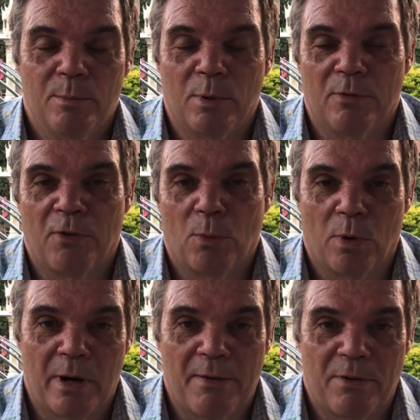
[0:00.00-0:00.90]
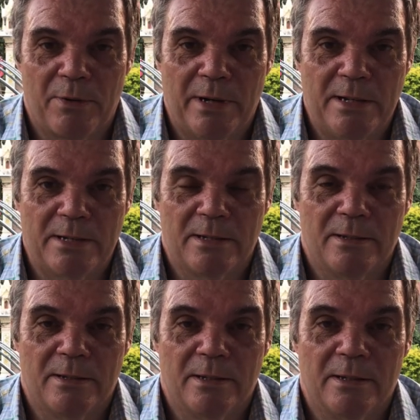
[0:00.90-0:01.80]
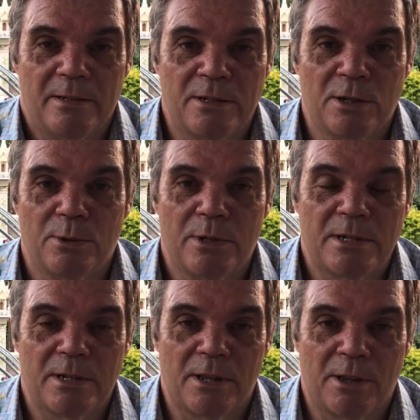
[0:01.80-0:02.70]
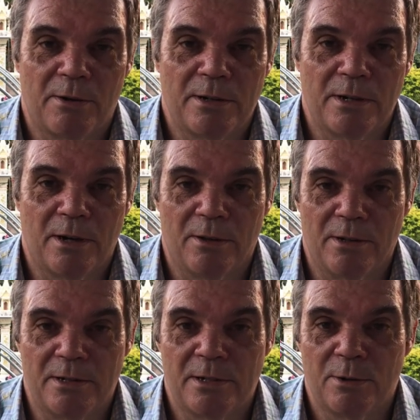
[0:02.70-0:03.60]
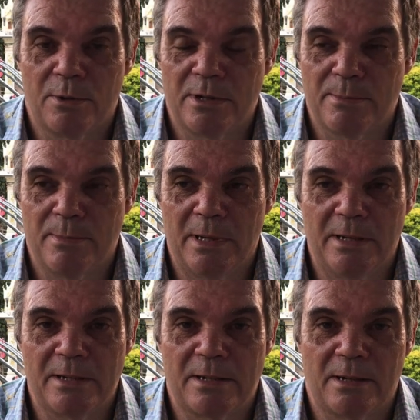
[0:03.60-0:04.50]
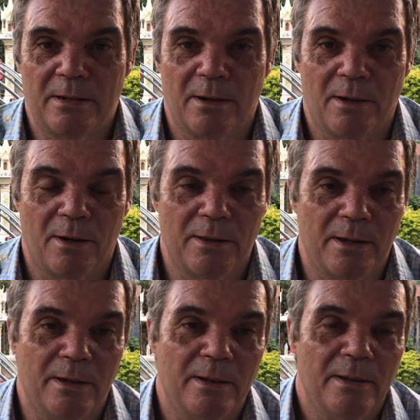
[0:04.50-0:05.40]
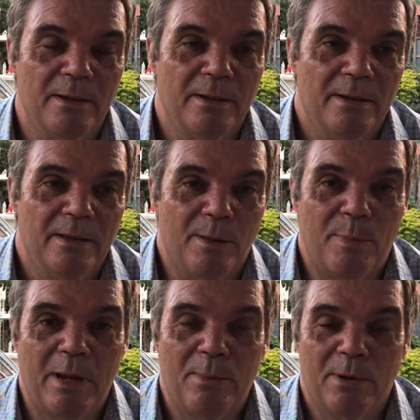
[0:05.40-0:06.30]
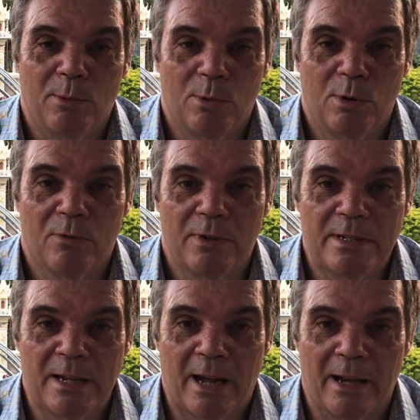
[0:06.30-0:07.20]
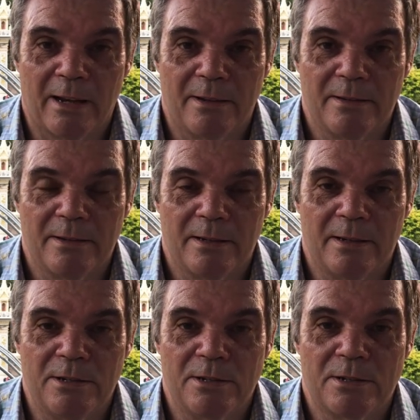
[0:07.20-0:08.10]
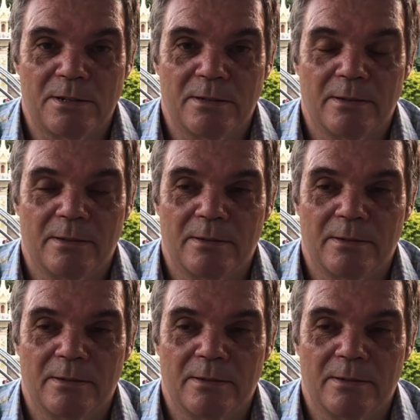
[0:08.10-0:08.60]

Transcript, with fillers: but for whatever reason, the tourist authority or the tourism minister or the people who govern Thailand are just